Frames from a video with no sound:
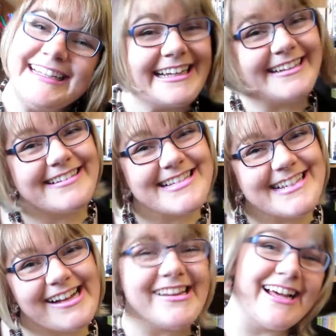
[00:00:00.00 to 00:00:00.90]
Can you guys
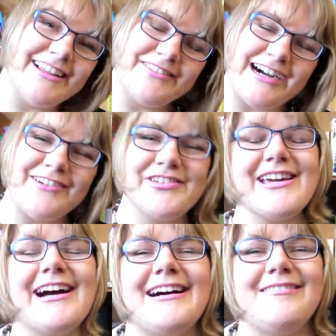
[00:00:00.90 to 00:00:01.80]
tell? I love
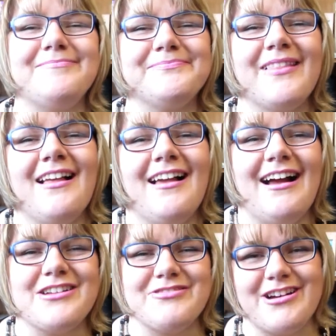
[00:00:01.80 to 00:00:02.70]
coffee.
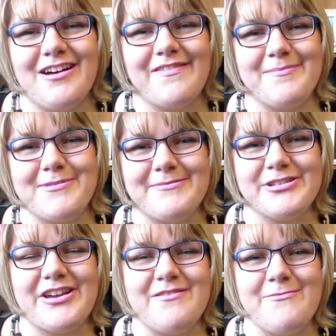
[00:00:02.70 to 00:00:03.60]
I drink coffee pretty
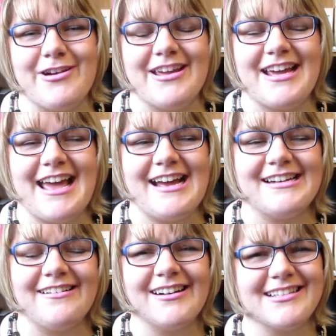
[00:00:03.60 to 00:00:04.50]
much every morning,
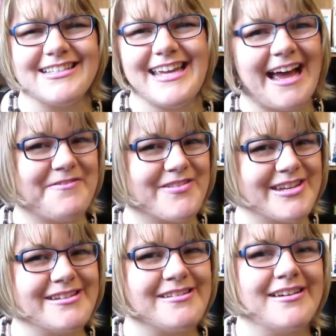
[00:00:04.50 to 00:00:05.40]
and honestly,
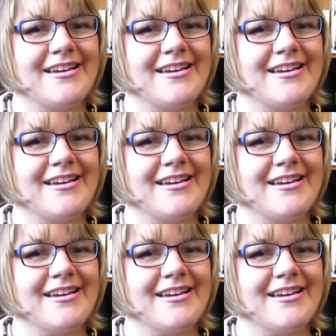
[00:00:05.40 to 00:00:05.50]
caffeine,